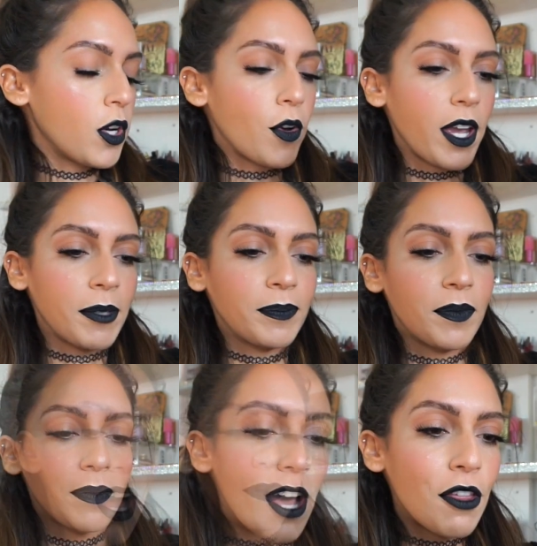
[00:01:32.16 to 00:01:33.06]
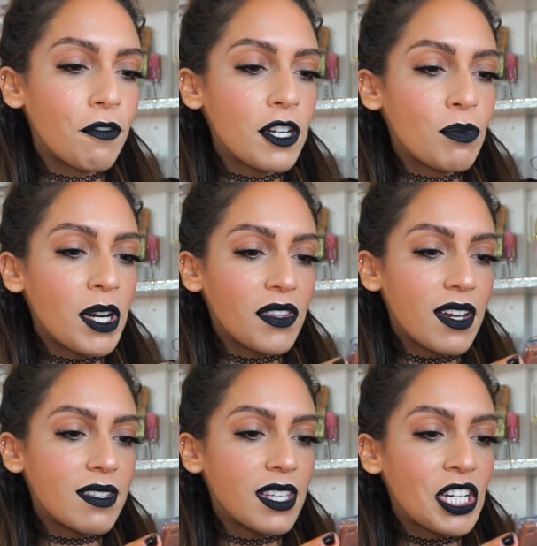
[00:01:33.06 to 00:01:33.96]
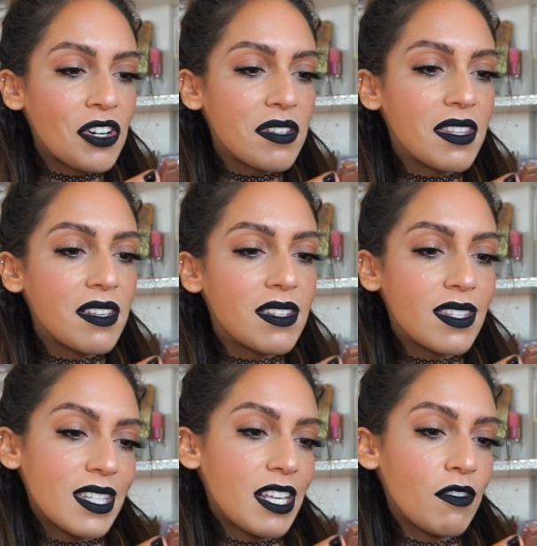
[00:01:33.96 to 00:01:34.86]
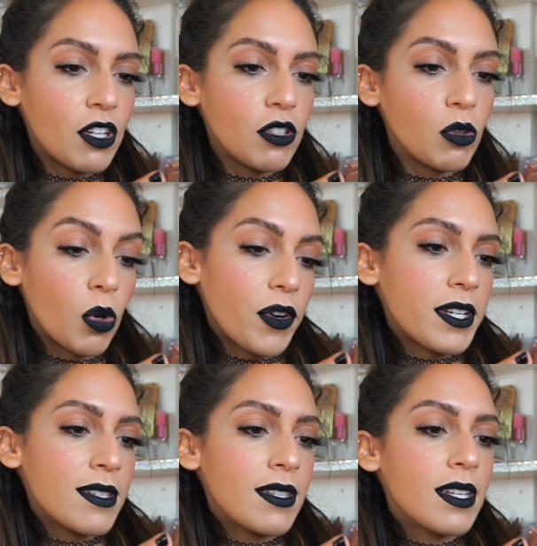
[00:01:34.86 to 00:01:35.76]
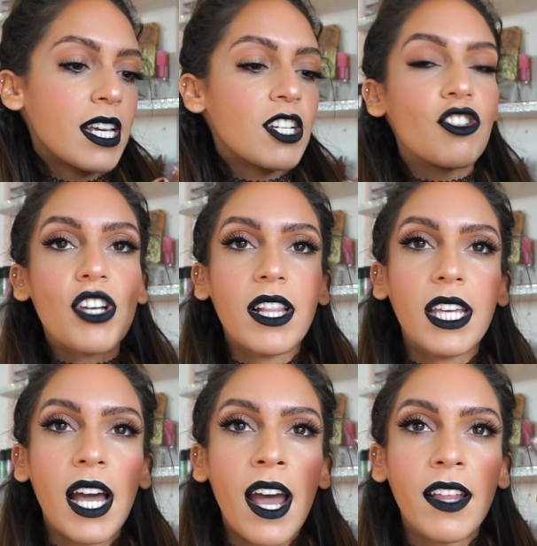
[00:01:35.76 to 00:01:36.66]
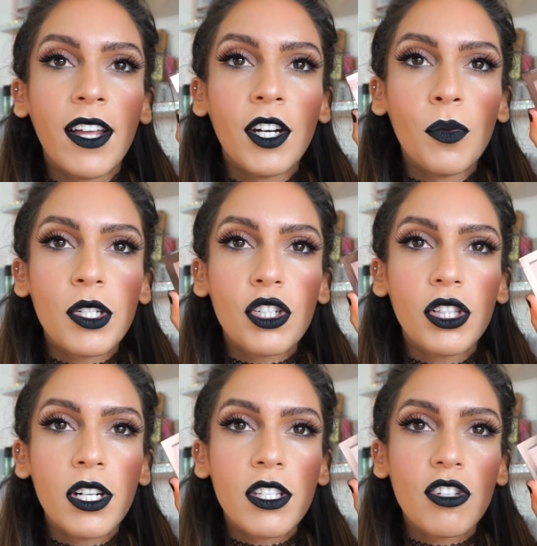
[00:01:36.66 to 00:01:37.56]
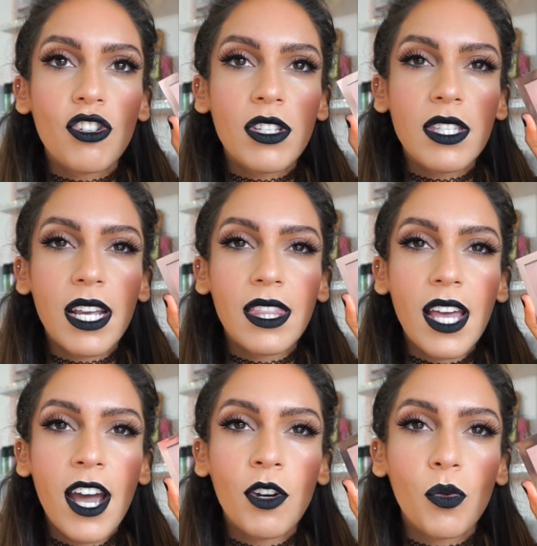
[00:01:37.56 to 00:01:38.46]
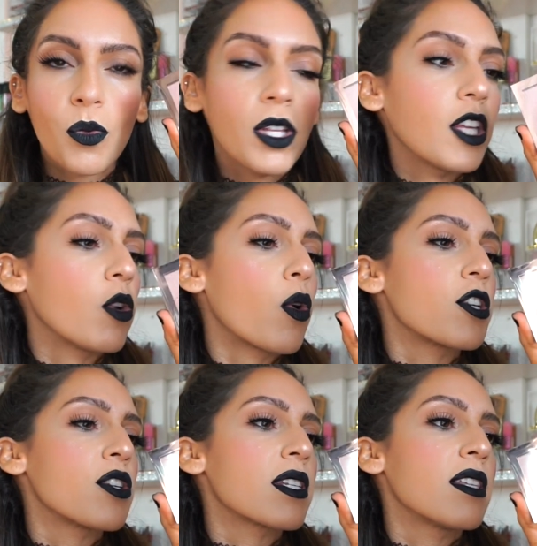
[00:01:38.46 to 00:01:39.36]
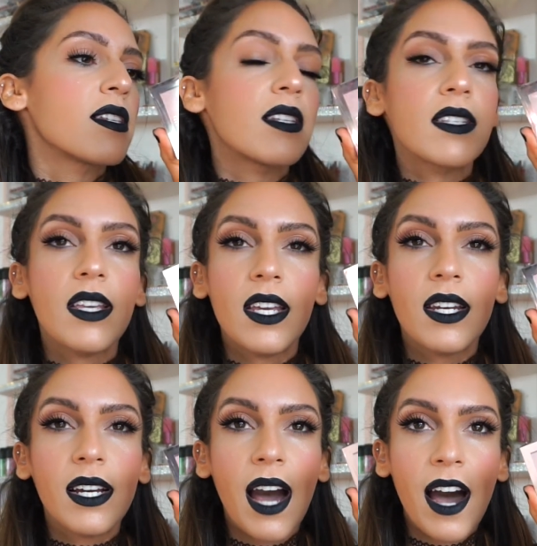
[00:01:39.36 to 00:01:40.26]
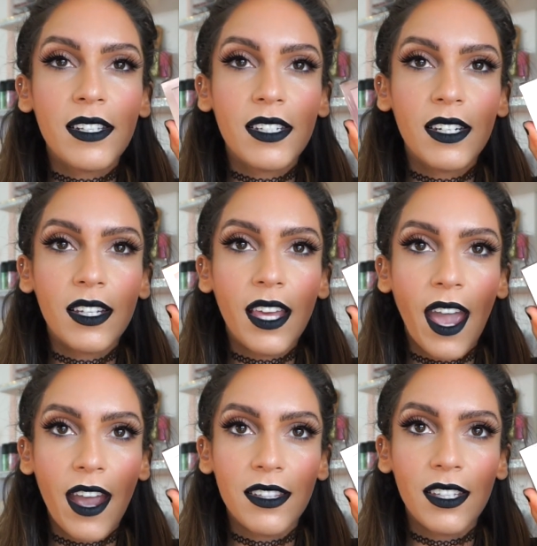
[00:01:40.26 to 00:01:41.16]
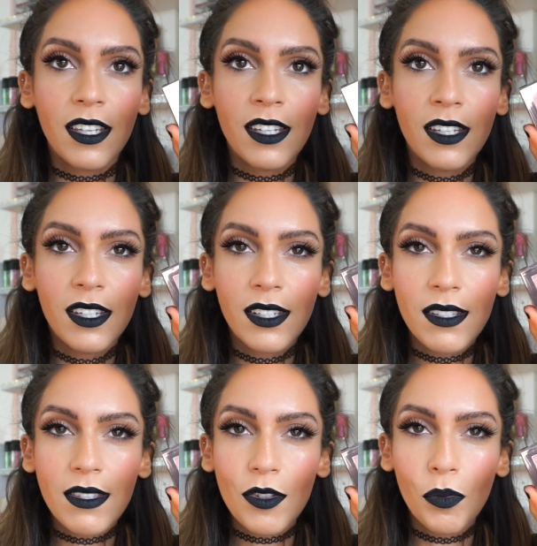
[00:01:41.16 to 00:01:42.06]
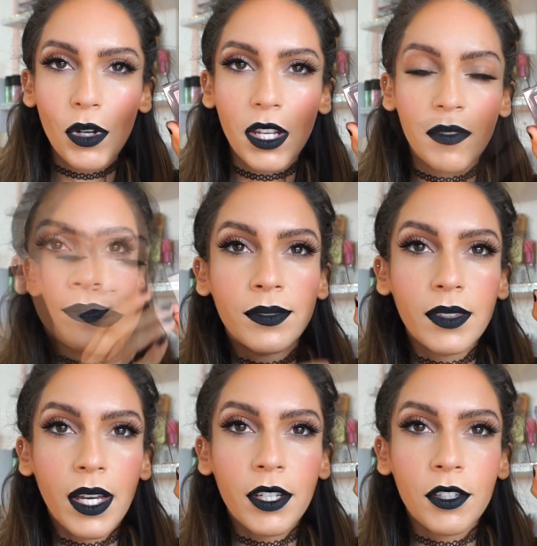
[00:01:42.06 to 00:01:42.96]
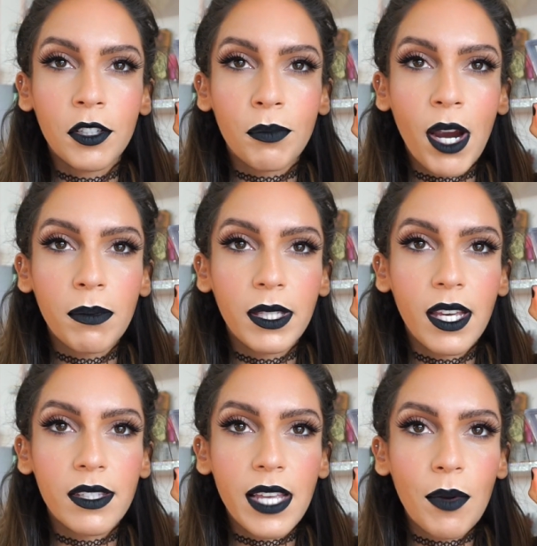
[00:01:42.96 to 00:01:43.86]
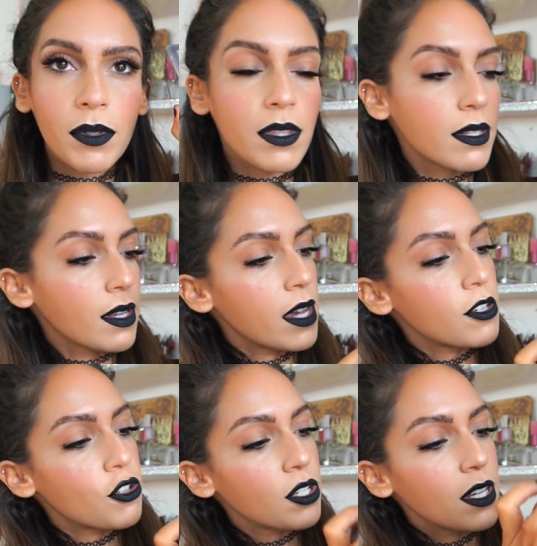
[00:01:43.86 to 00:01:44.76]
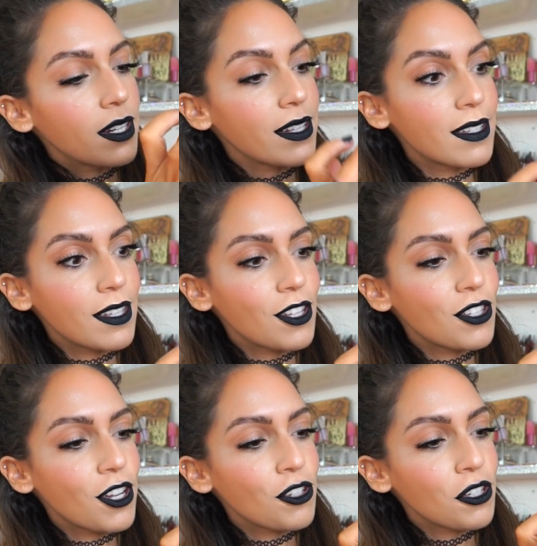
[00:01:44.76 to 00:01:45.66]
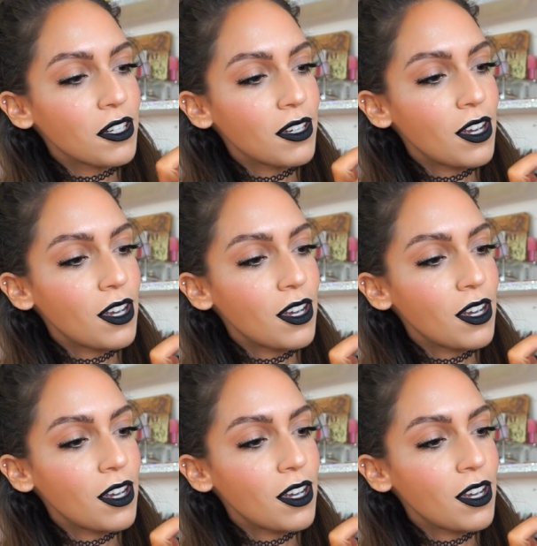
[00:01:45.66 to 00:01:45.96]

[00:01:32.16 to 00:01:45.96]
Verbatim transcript: Okay. Uh, the first product that I see here is the Steve Laurant Jelly Highlighter, which looks just like that. Really gorgeous. And this is in Cotton Candy. So pretty. I could probably get down with this kind of shade. Let's let's touch it.